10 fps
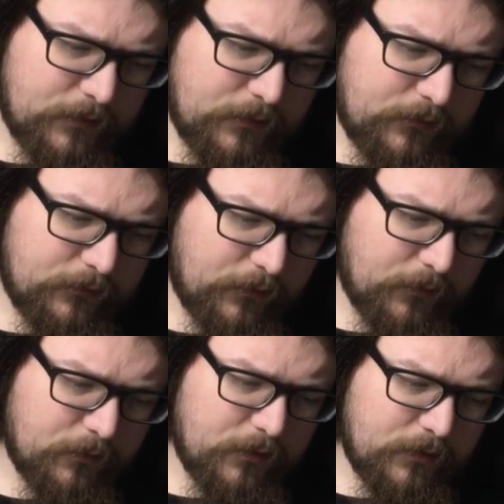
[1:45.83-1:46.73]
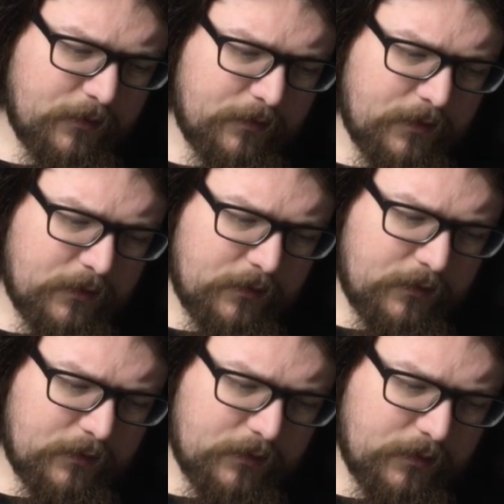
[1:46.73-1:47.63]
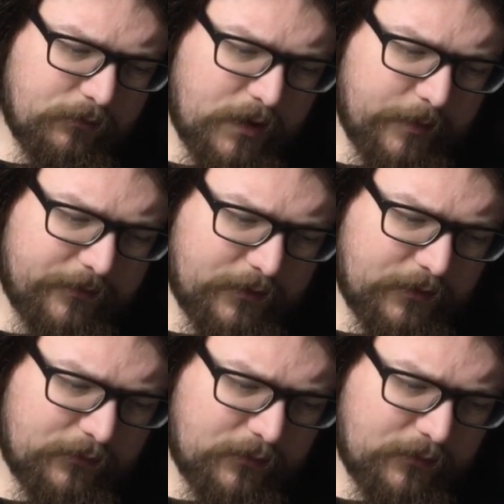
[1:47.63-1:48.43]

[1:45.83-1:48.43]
So, they've wrapped ice